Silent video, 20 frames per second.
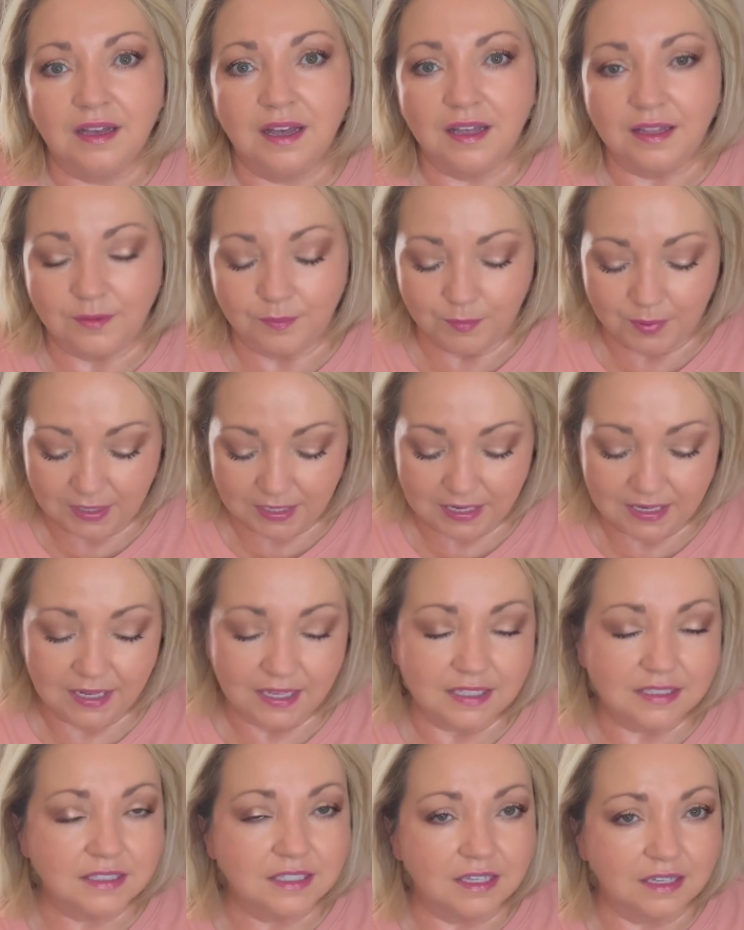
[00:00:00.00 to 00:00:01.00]
But it
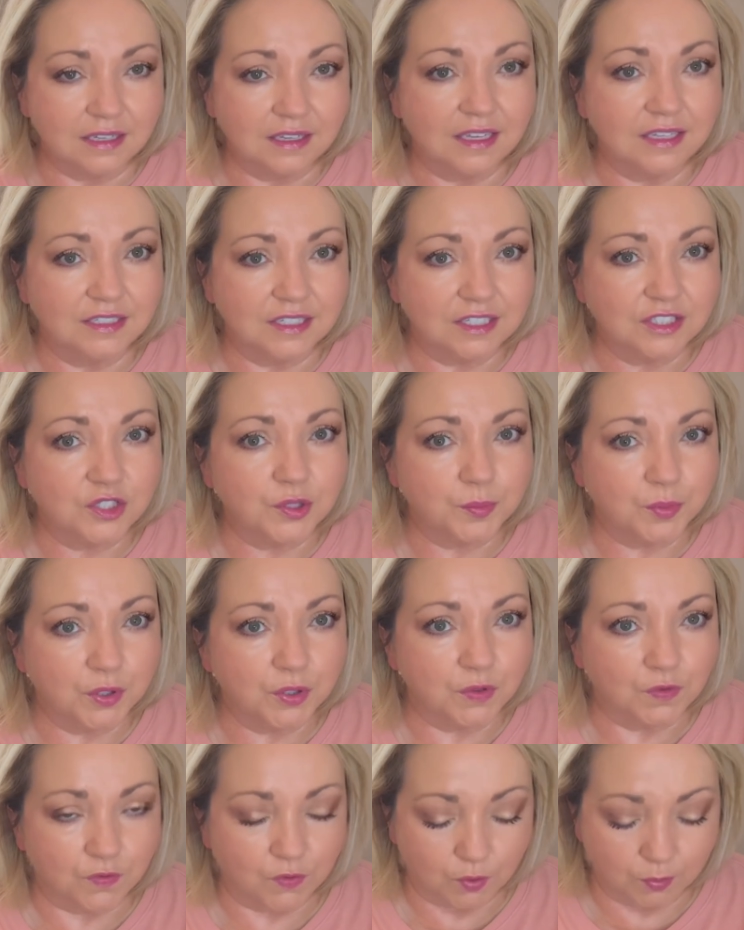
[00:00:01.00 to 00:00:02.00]
is a
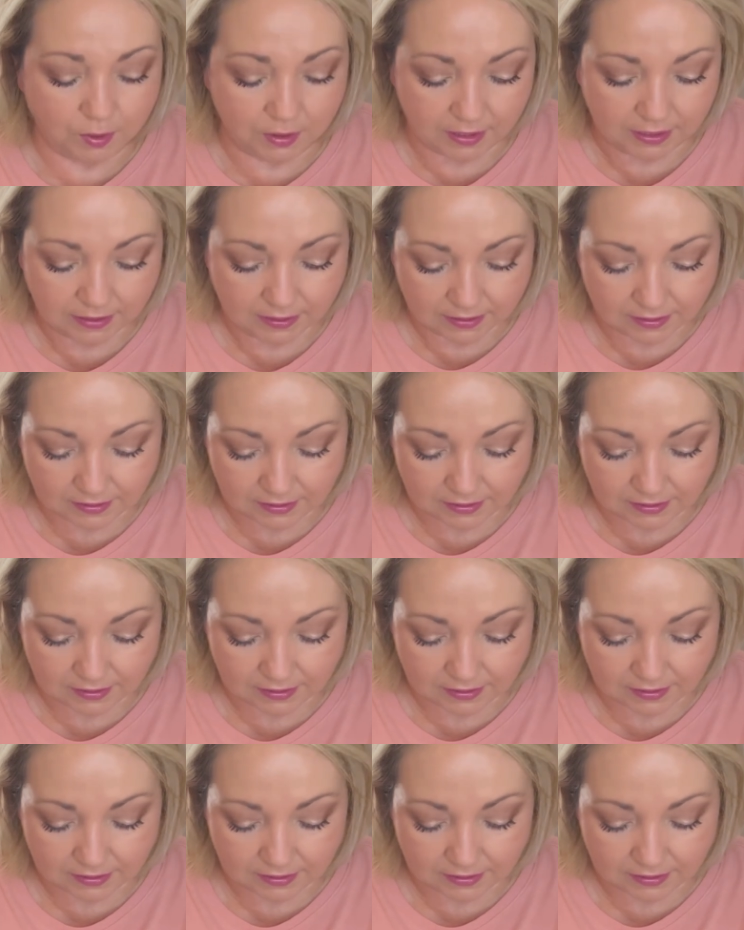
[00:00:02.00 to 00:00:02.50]
beautiful blanket,